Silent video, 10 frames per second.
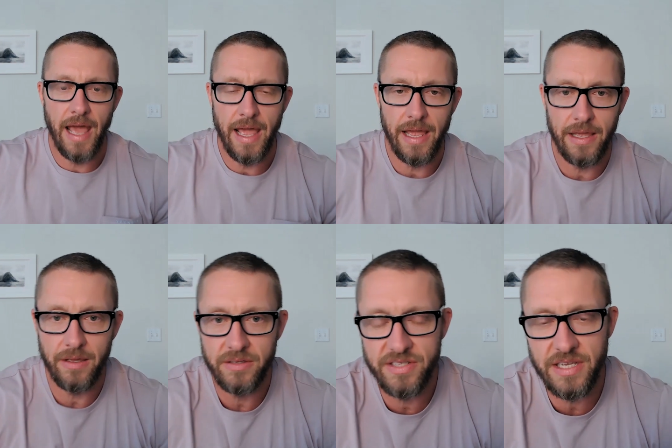
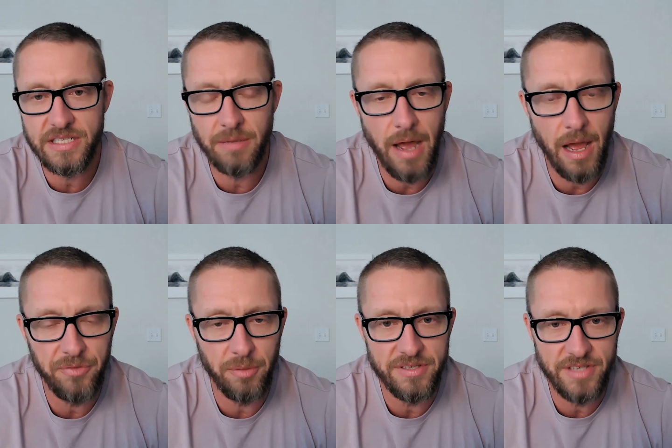a system
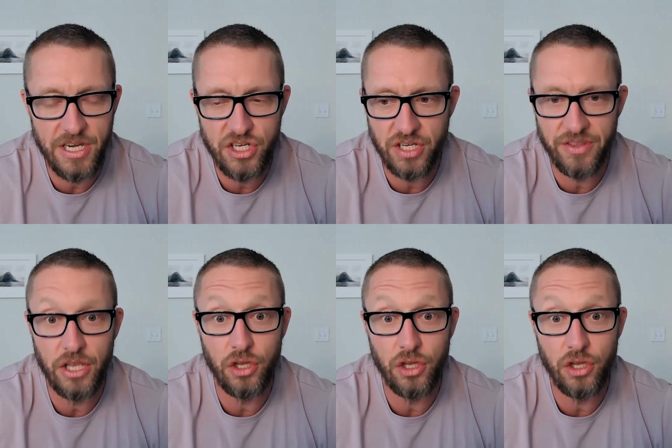optimization that